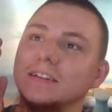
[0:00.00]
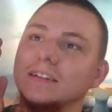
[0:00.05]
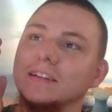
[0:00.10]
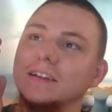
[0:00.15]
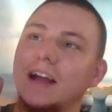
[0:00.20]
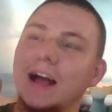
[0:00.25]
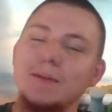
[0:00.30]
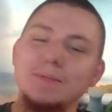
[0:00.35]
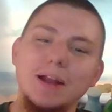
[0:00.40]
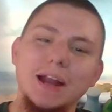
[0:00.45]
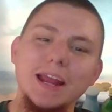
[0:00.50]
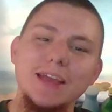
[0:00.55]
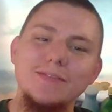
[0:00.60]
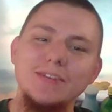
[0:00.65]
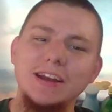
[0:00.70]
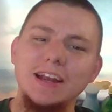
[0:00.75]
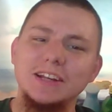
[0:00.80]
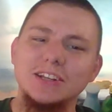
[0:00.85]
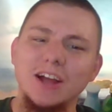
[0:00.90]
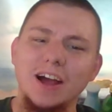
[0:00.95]
I'm not
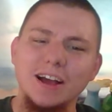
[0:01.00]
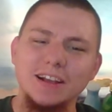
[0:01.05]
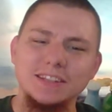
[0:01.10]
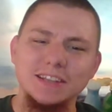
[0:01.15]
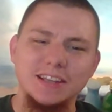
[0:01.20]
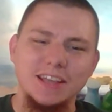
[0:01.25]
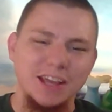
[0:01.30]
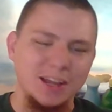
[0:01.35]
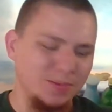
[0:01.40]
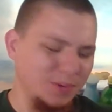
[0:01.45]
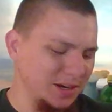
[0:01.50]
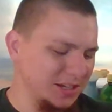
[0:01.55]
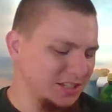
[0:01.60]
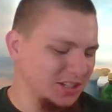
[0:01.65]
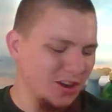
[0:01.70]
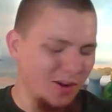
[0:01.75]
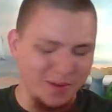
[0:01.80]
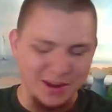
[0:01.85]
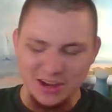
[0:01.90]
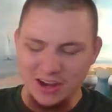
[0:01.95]
even intoxicated. What is
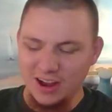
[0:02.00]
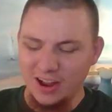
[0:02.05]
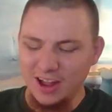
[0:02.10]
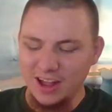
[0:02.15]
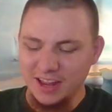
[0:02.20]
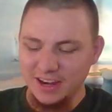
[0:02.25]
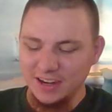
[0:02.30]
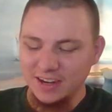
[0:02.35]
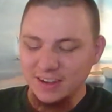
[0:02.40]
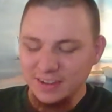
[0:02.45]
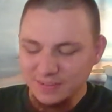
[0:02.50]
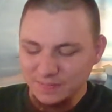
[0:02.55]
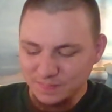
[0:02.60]
going on?